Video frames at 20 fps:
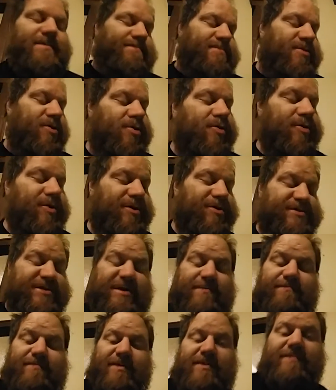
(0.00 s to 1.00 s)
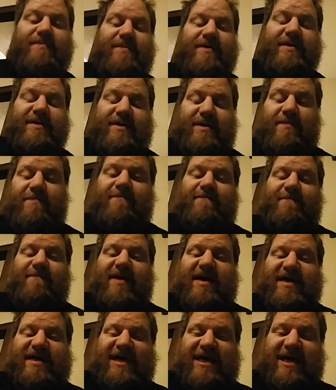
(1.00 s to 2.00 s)
Who knows? I'm
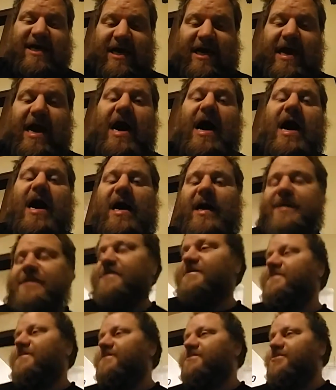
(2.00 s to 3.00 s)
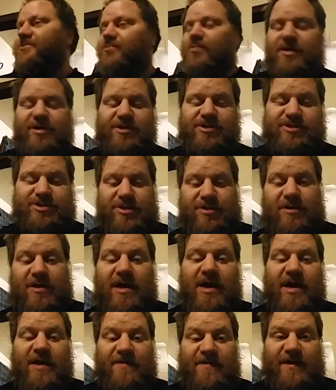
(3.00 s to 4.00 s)
made it a God situation,
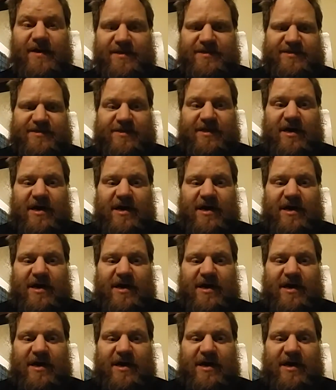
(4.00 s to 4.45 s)
that it's